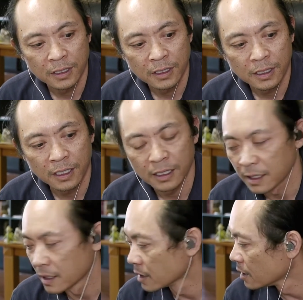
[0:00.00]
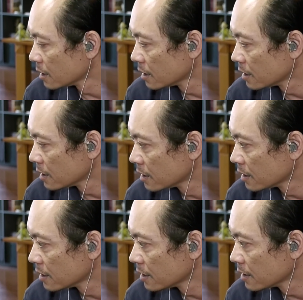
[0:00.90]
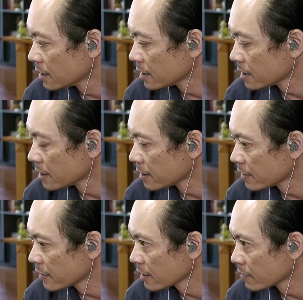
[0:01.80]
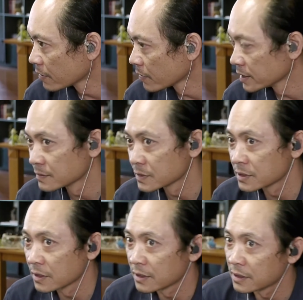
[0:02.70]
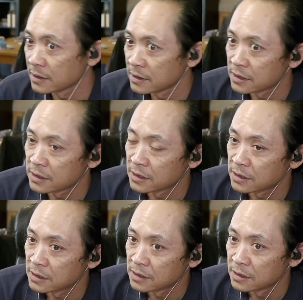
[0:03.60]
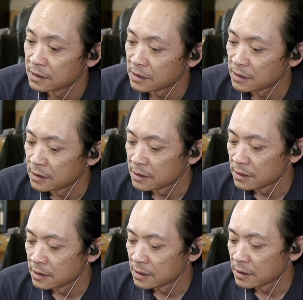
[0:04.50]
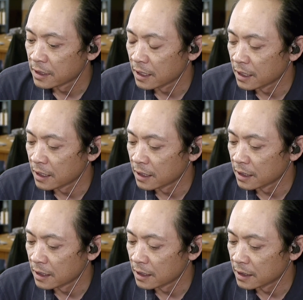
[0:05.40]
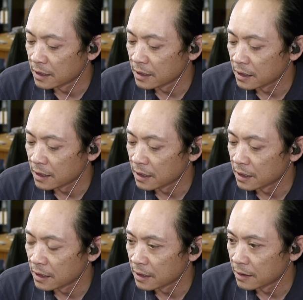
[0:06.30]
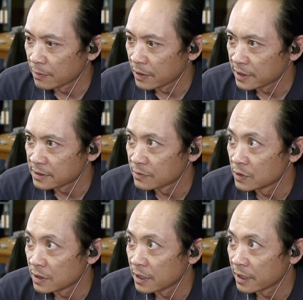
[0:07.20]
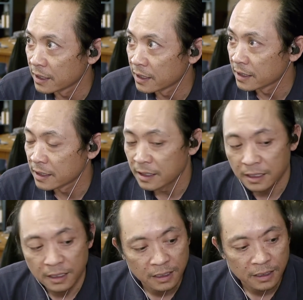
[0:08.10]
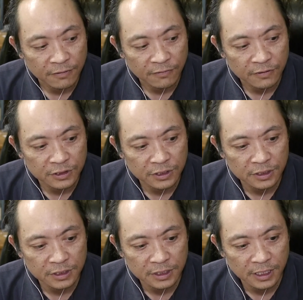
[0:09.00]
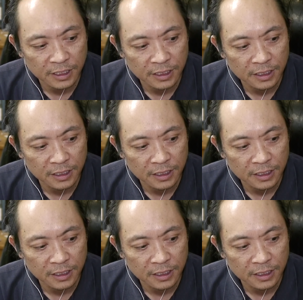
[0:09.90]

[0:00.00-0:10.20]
and I think I want to write some songs and play some ukulele for sure today,